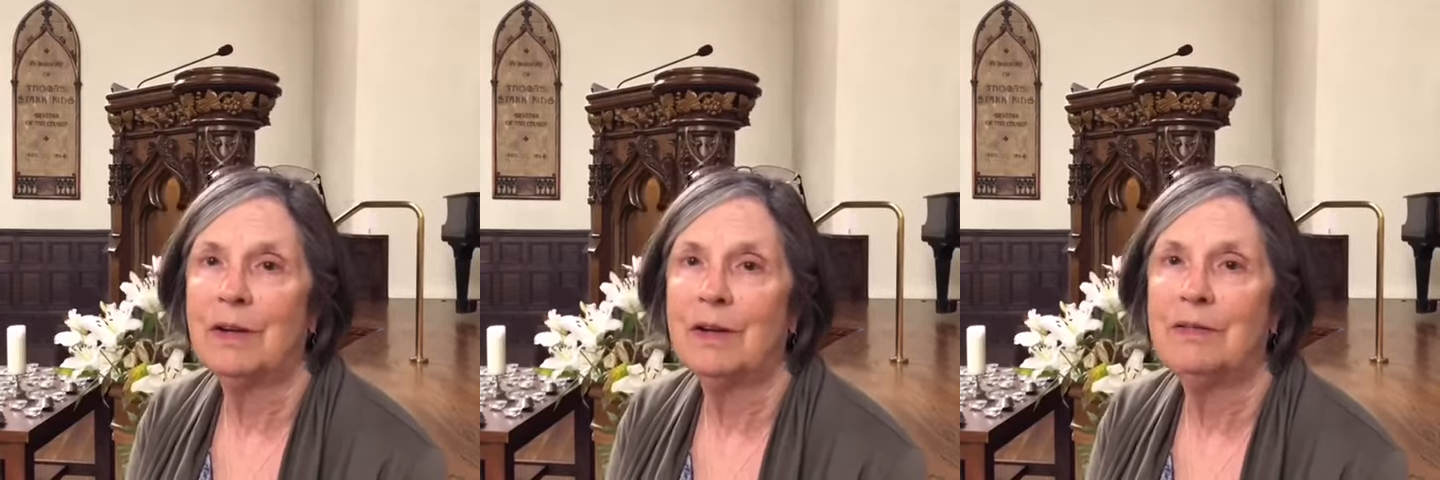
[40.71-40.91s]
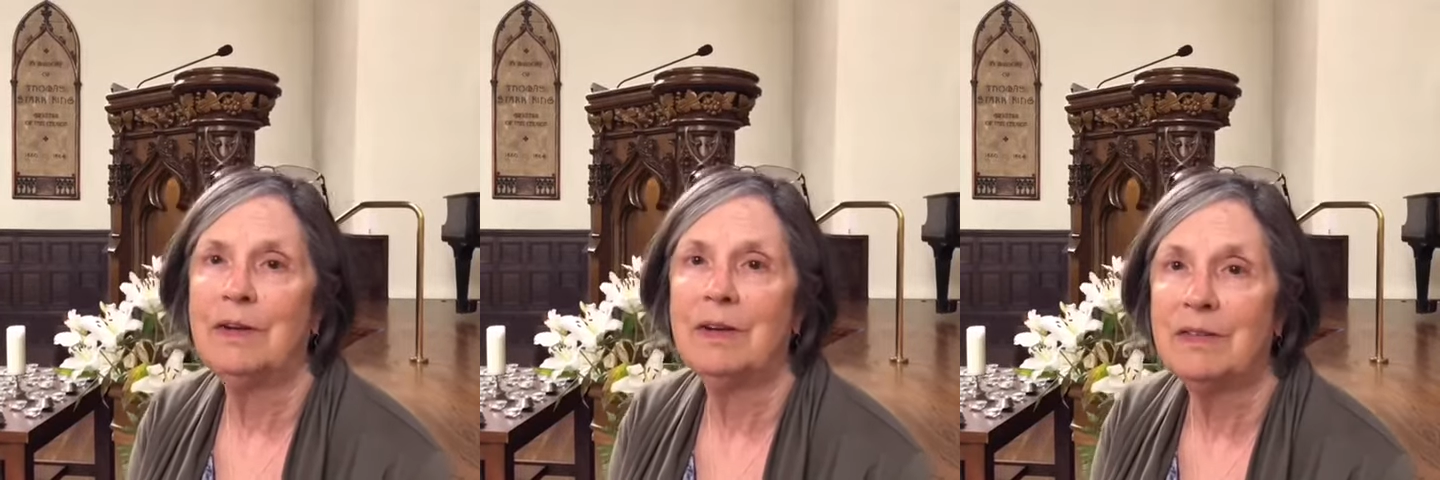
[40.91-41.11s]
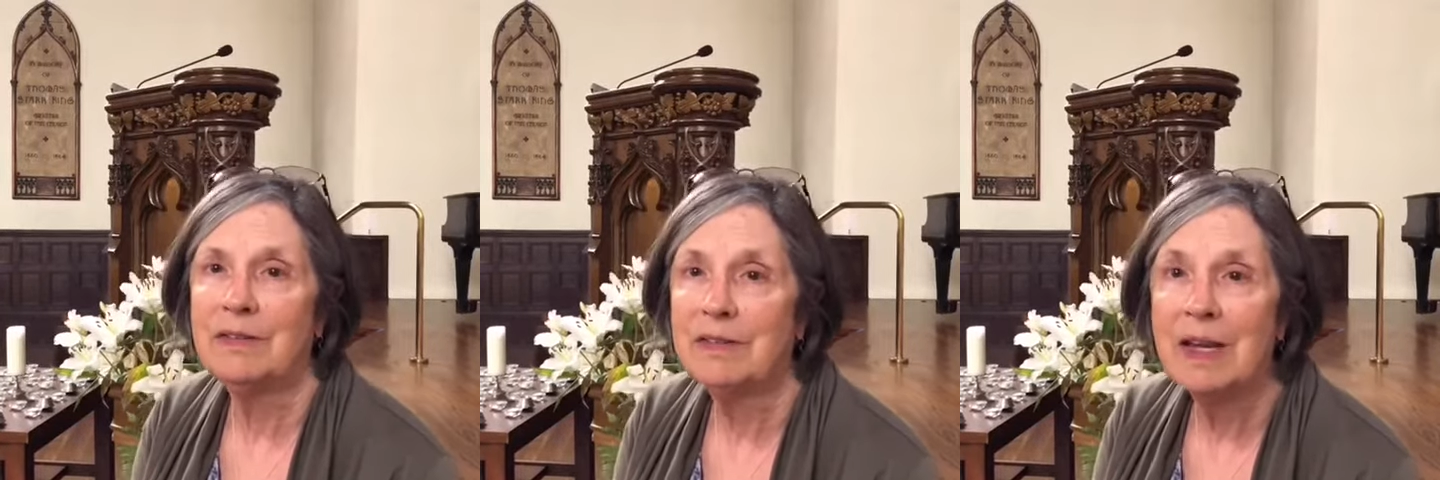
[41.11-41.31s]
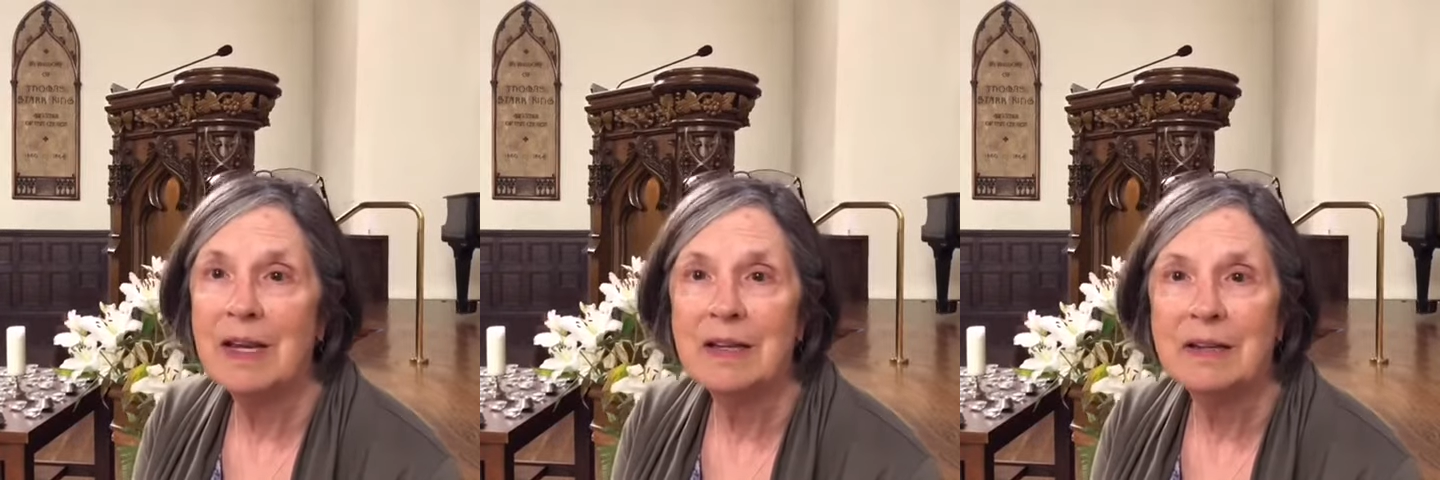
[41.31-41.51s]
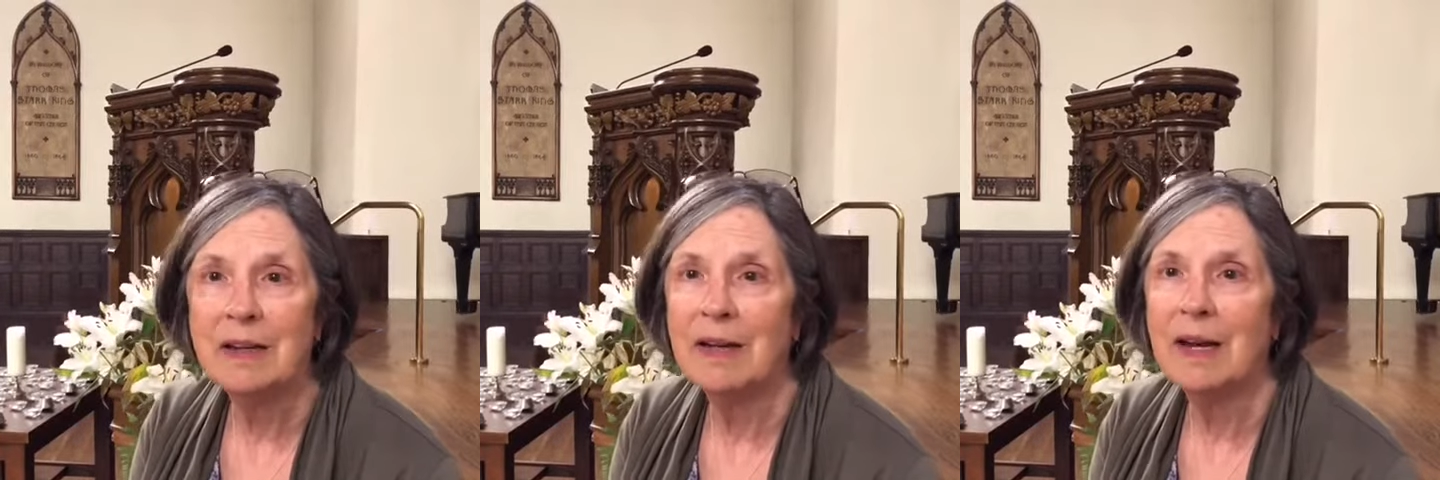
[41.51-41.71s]
of
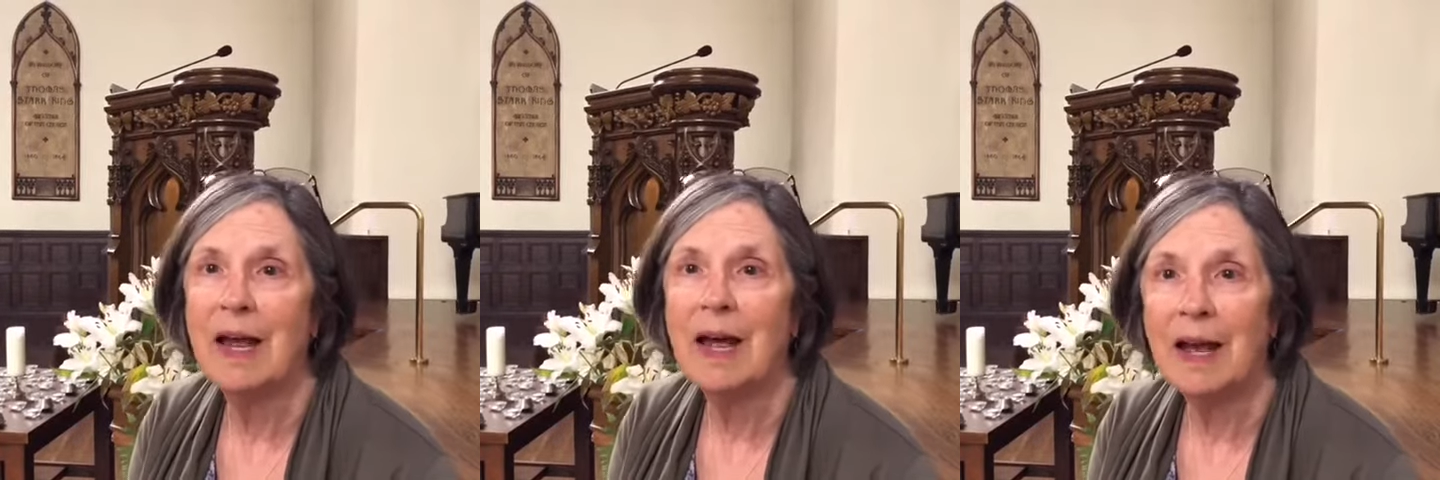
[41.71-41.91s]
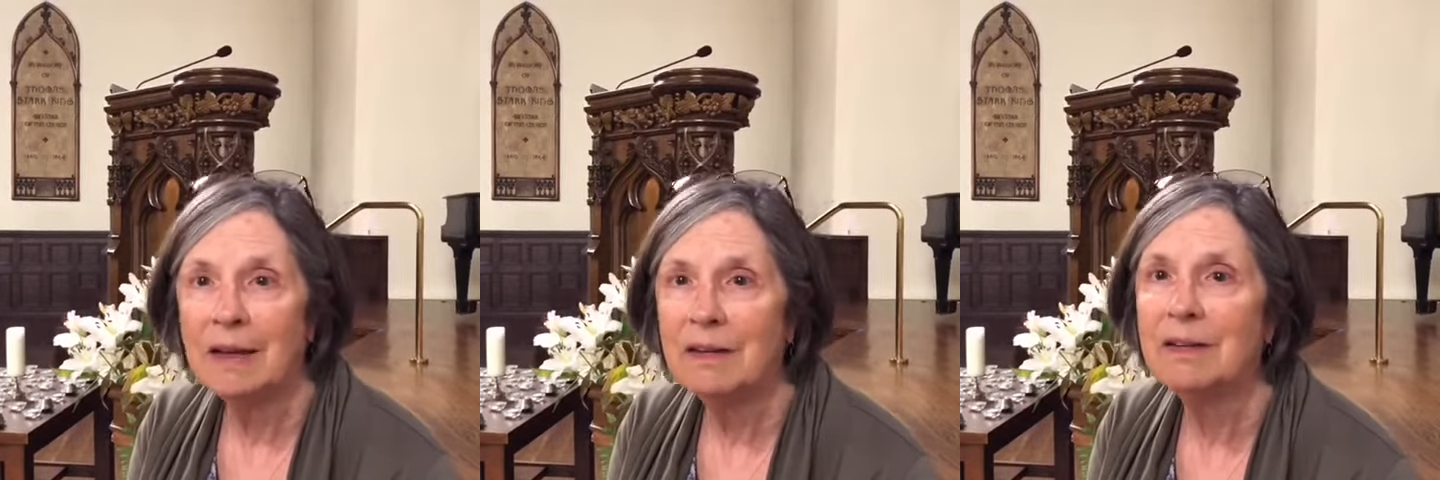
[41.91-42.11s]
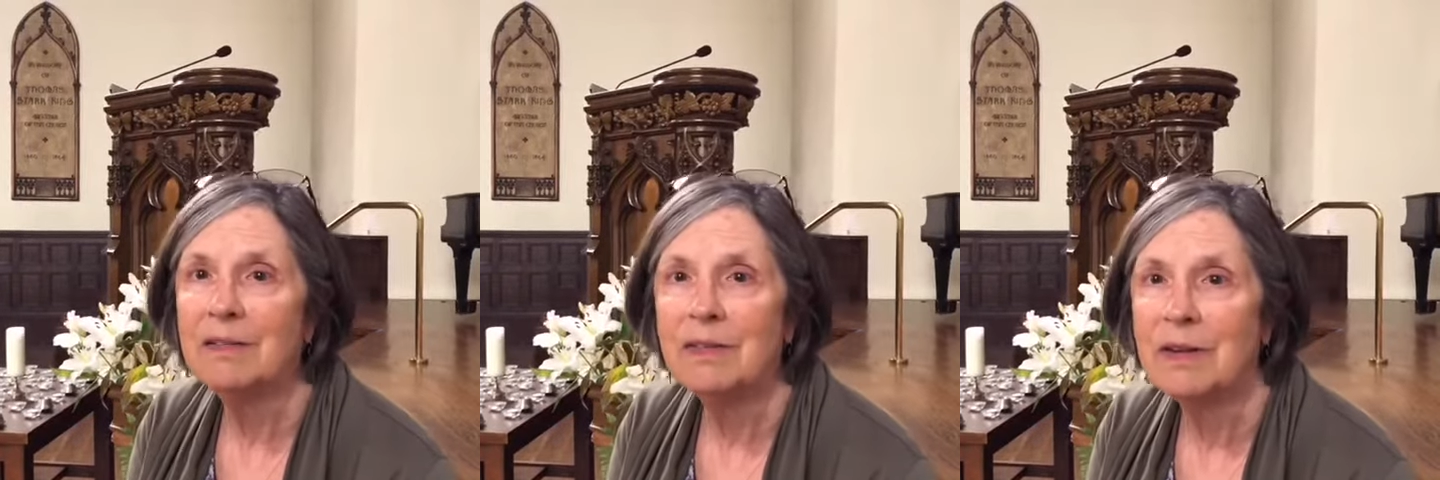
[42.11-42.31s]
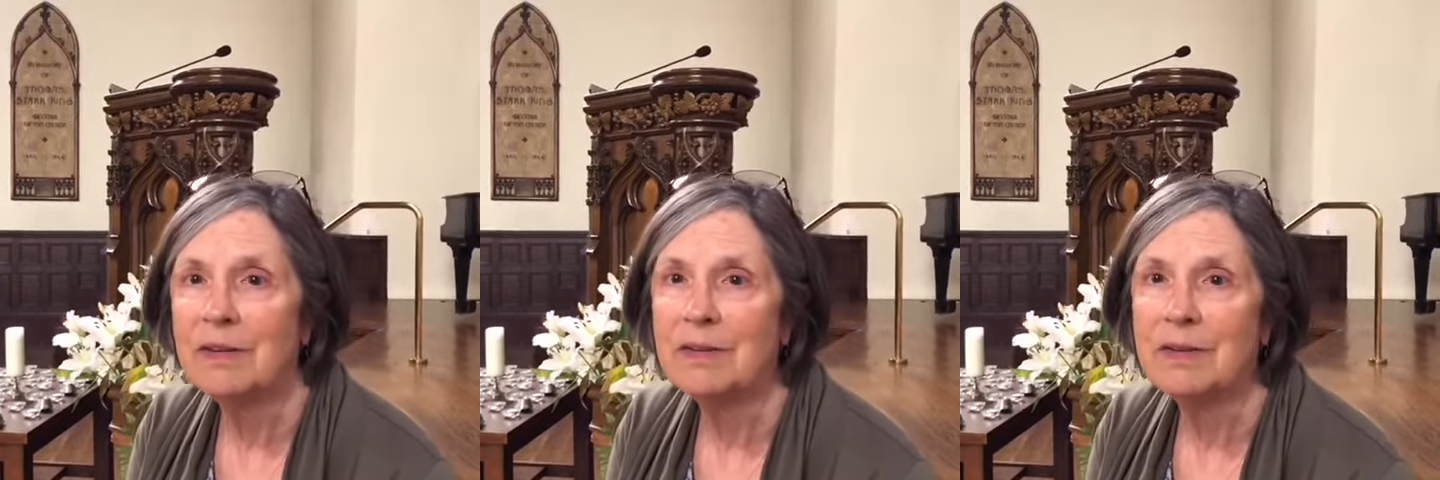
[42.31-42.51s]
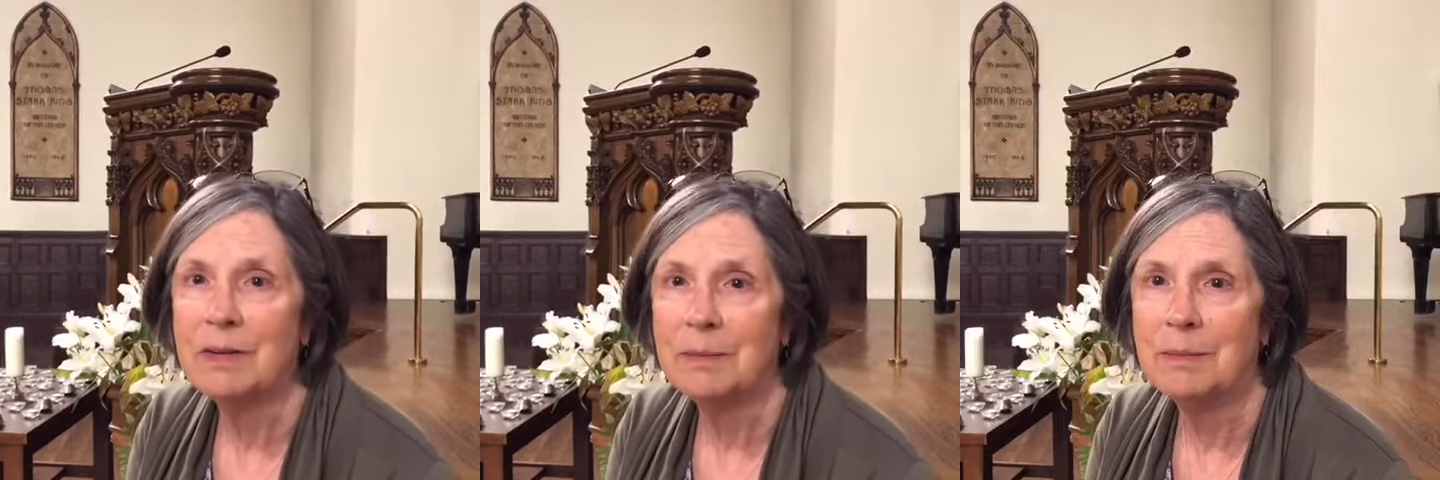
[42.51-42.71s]
dissent and
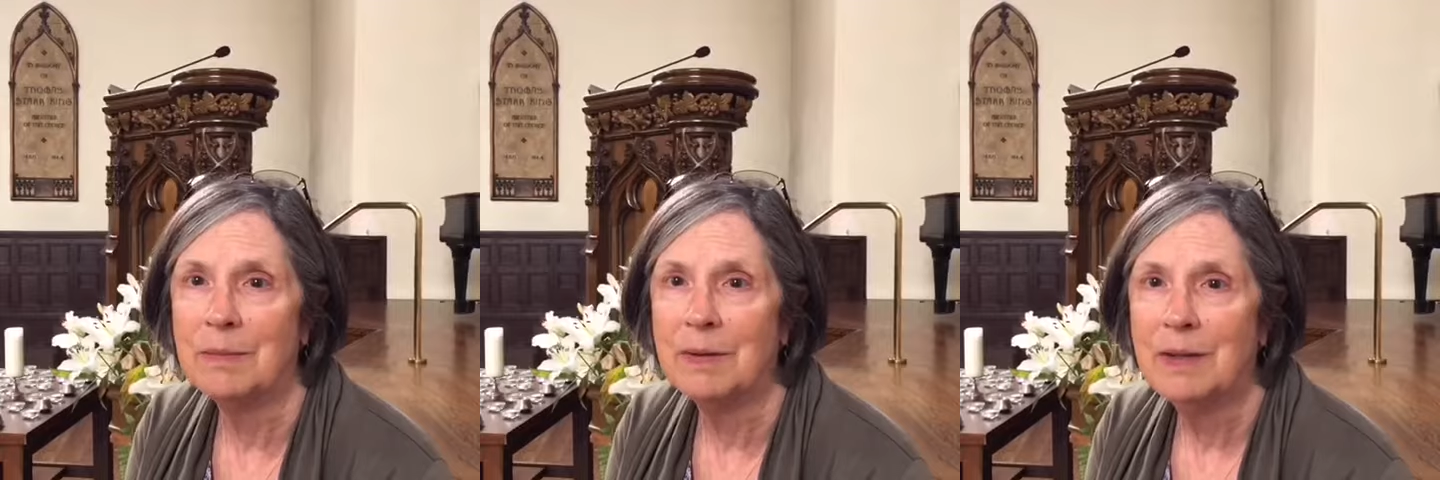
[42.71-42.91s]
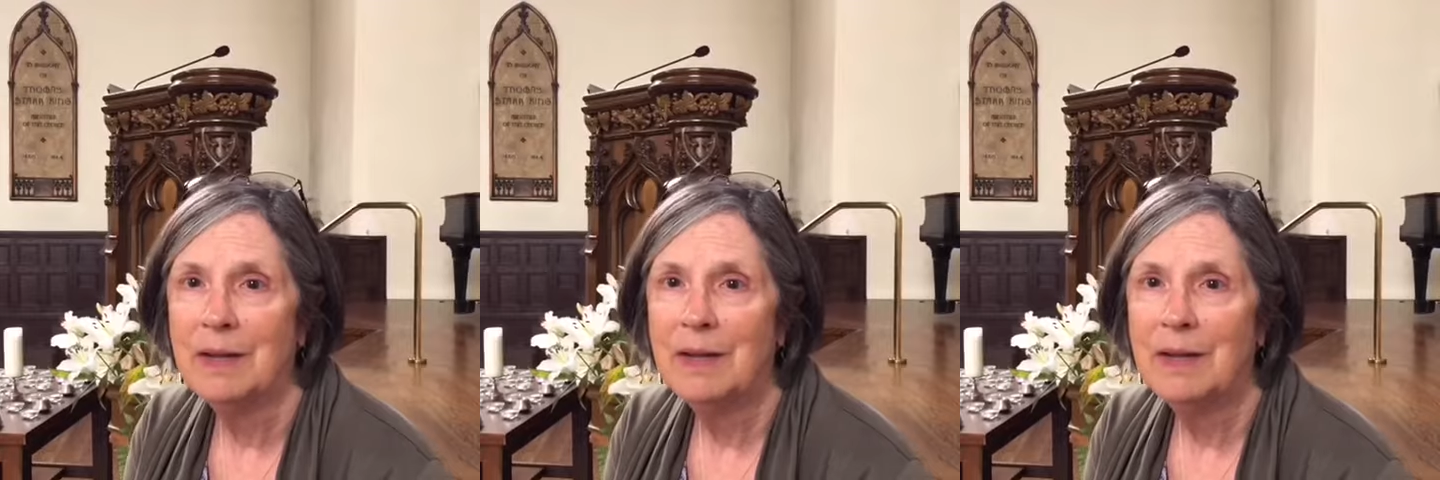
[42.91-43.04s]
activism